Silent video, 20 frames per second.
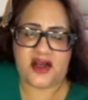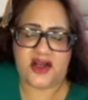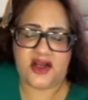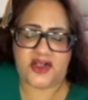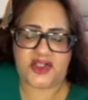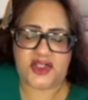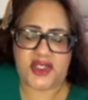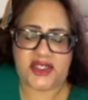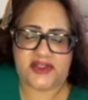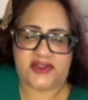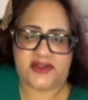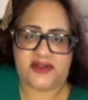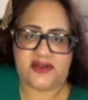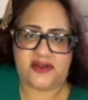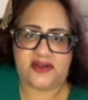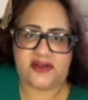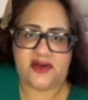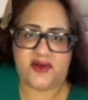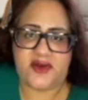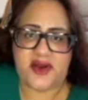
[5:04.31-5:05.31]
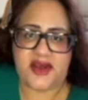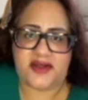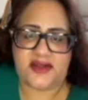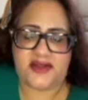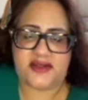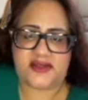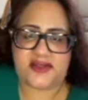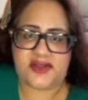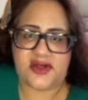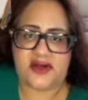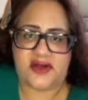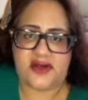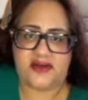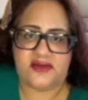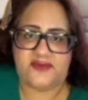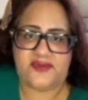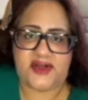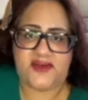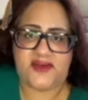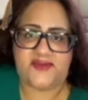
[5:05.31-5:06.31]
contractor to go ahead and start
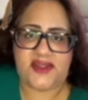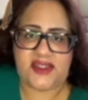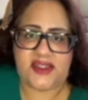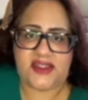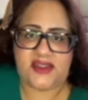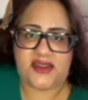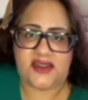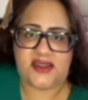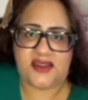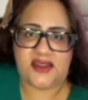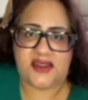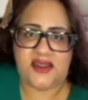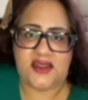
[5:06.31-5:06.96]
renovating it.